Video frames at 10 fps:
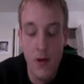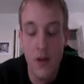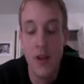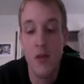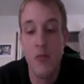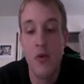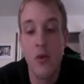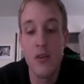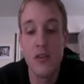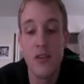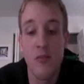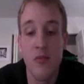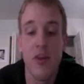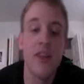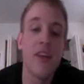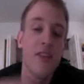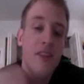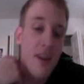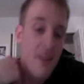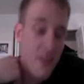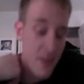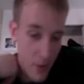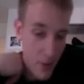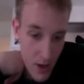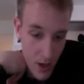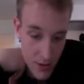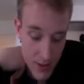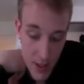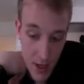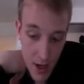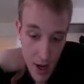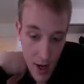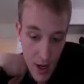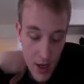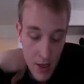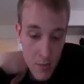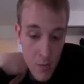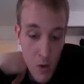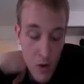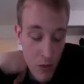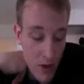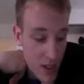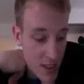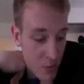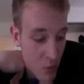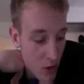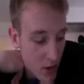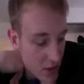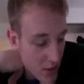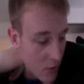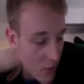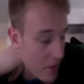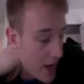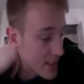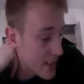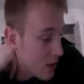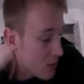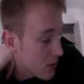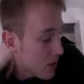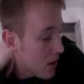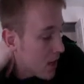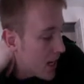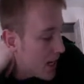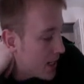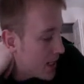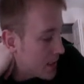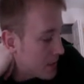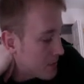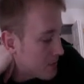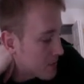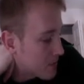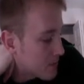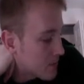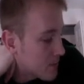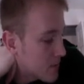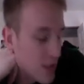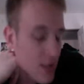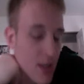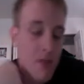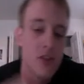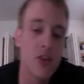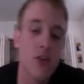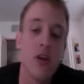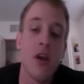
The importance of breathing right during your workouts. Well, breathing's important because you don't want to pass out. That's kind of a joke.